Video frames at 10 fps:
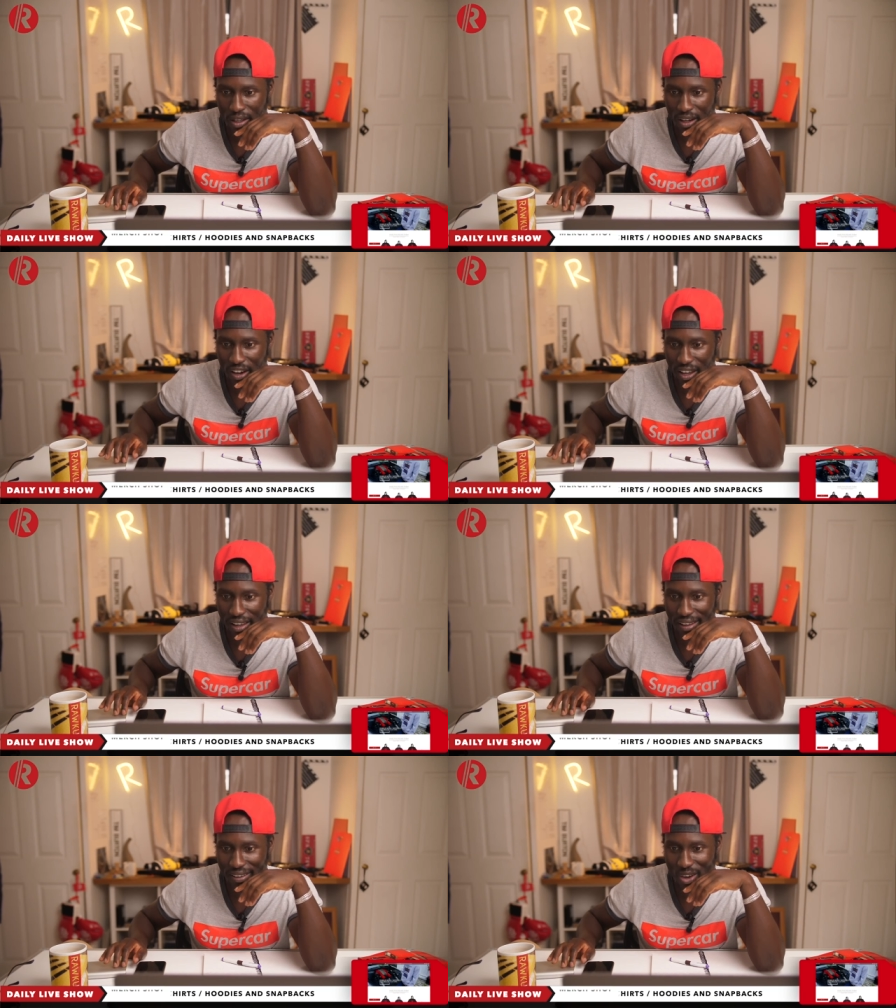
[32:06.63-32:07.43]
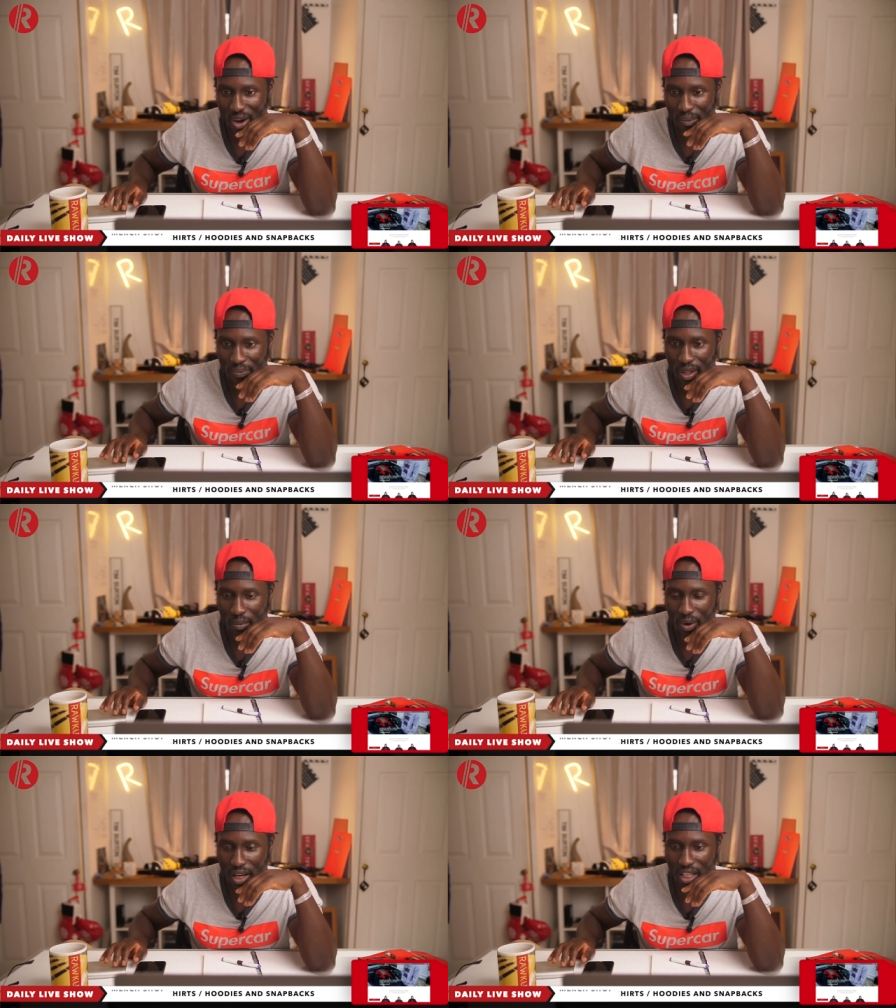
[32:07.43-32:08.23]
Okay, we got
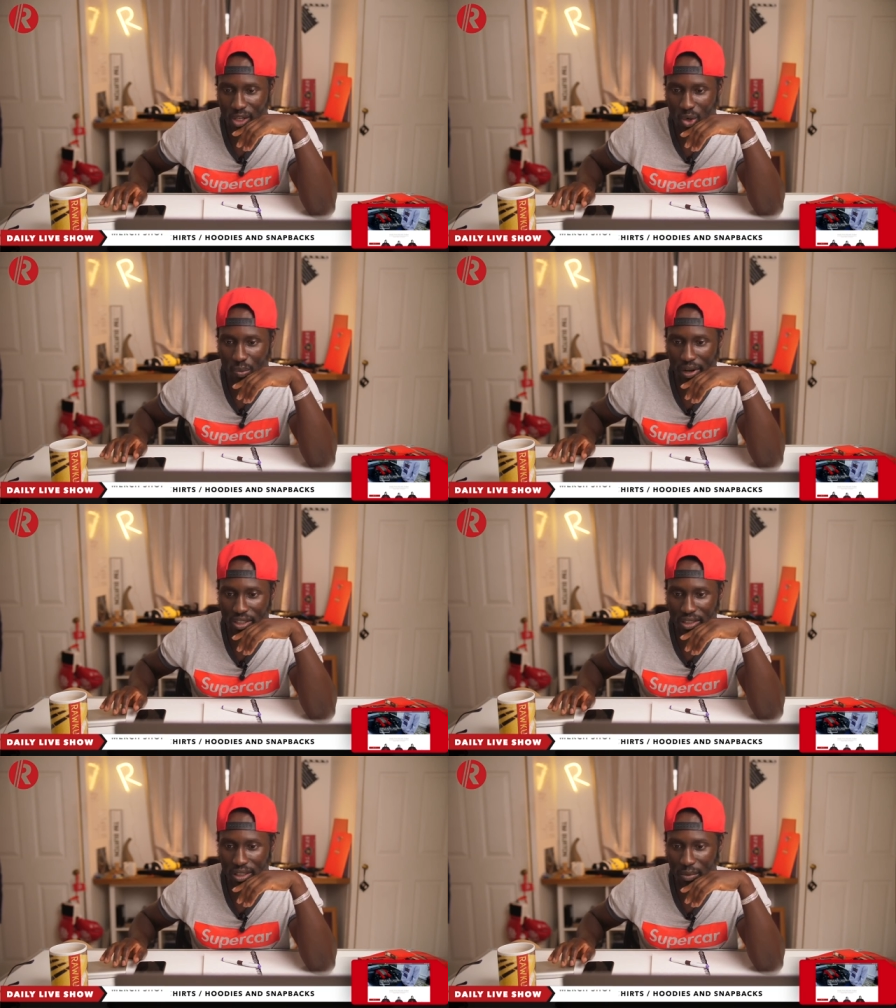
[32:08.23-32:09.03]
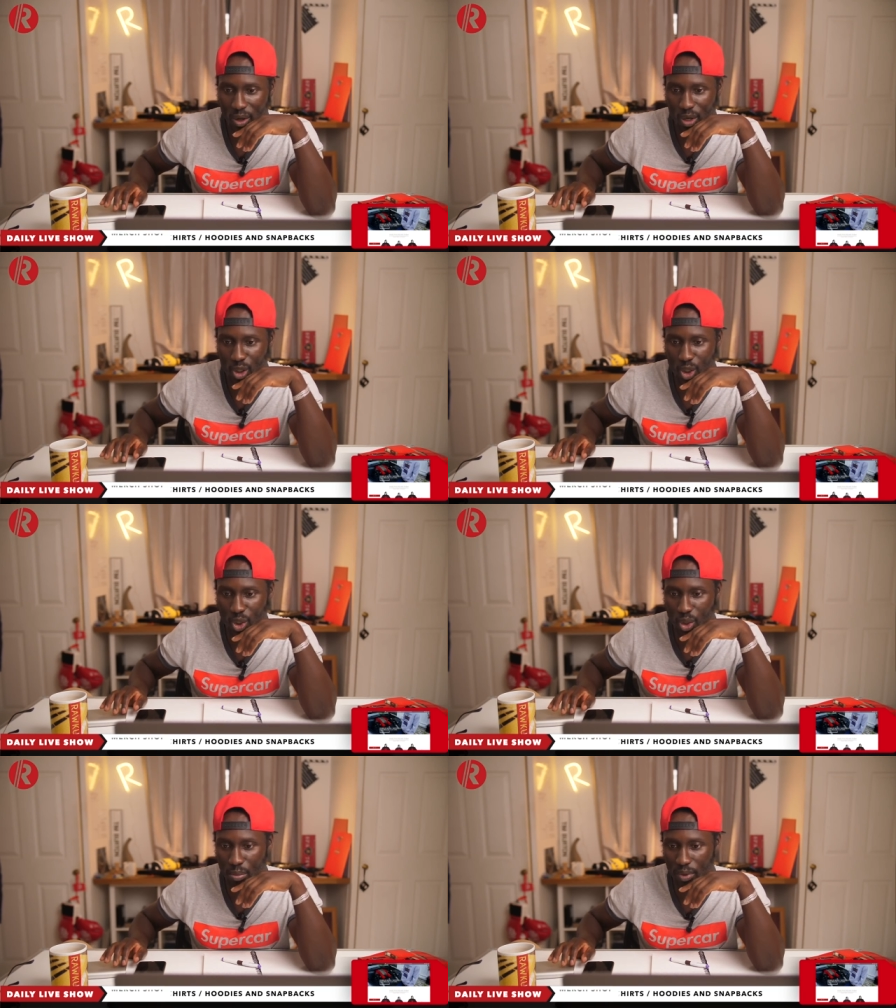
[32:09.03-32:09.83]
we got another new person. We got
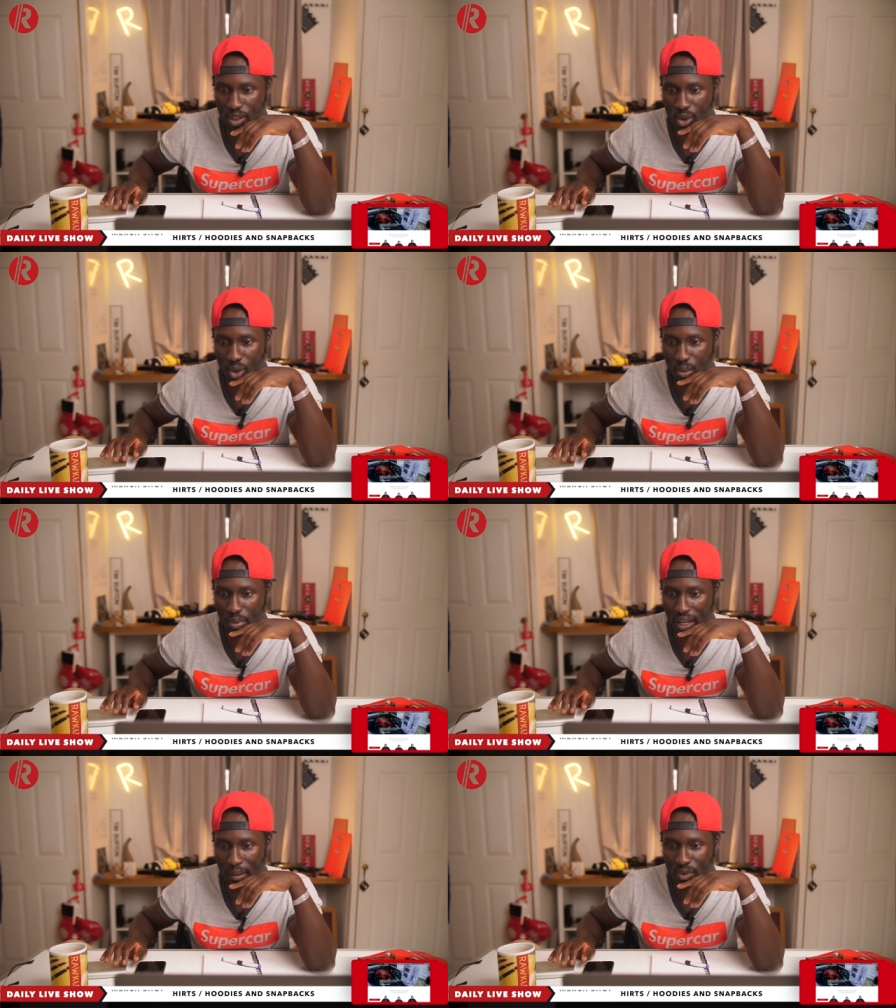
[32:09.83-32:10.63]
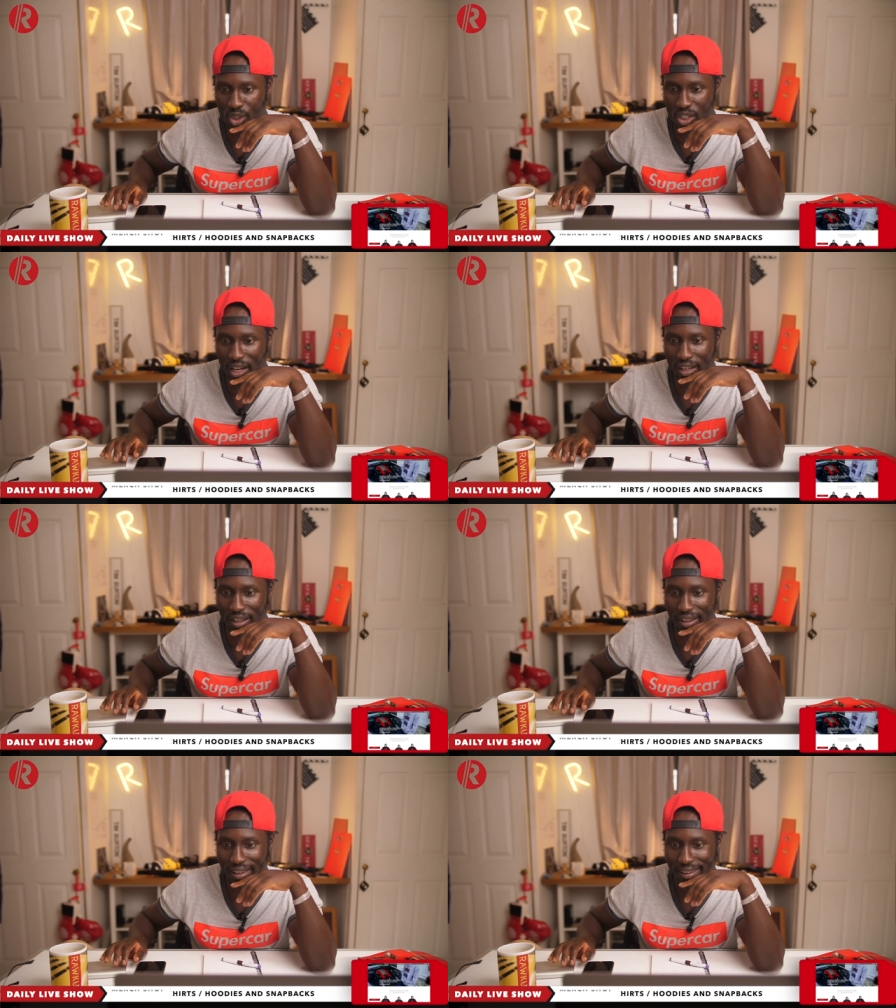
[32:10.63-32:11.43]
Shub, Shublam Shana.